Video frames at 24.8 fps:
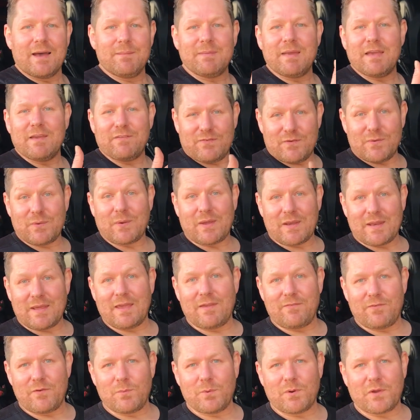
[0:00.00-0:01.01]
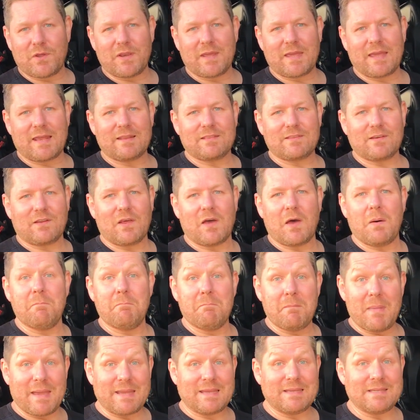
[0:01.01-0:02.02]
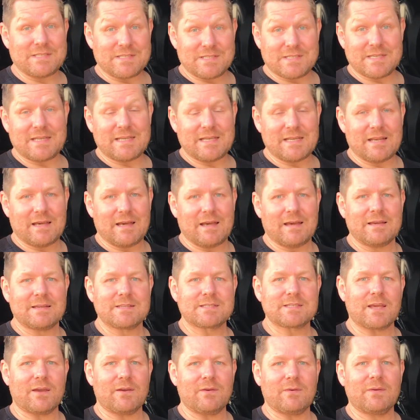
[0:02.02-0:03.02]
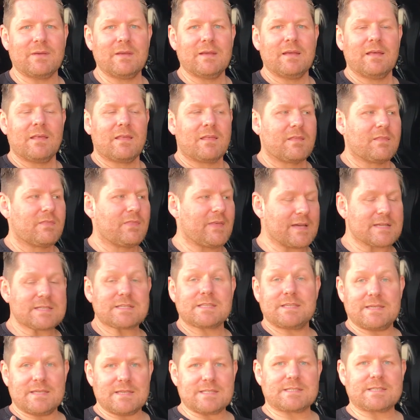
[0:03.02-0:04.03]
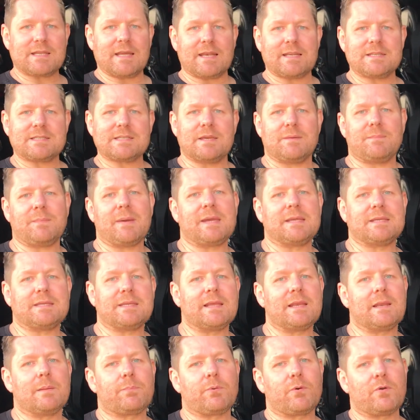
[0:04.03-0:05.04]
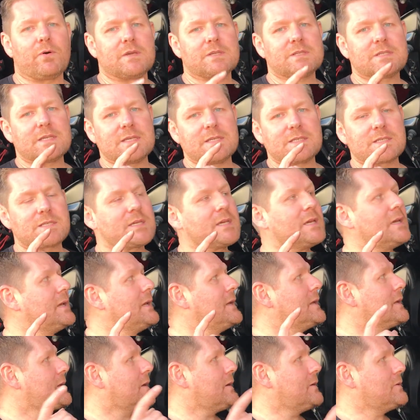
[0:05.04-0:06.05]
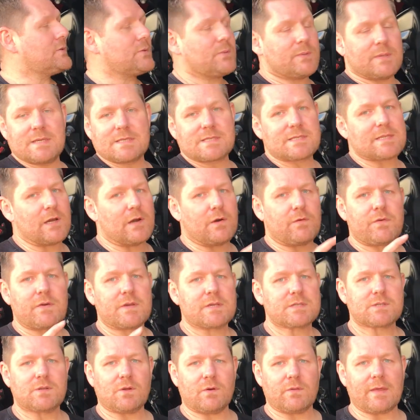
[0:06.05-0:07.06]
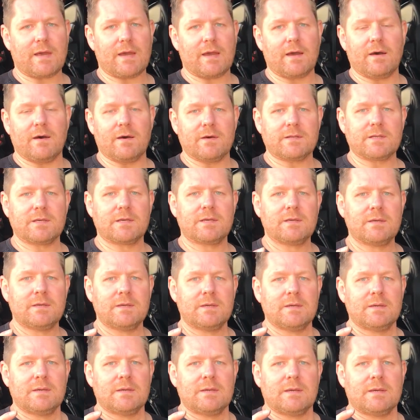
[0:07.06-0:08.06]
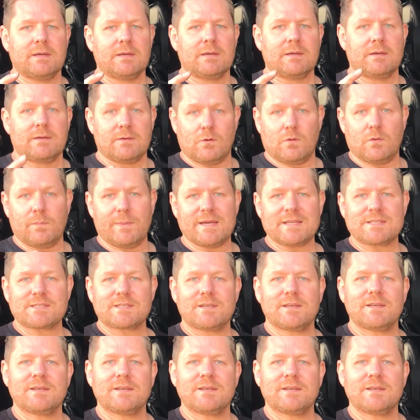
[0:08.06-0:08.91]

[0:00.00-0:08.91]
If you were going to get it done at a main dealer. So that's the insanity of main dealer prices. Go do it yourself. It's not that hard. All the best.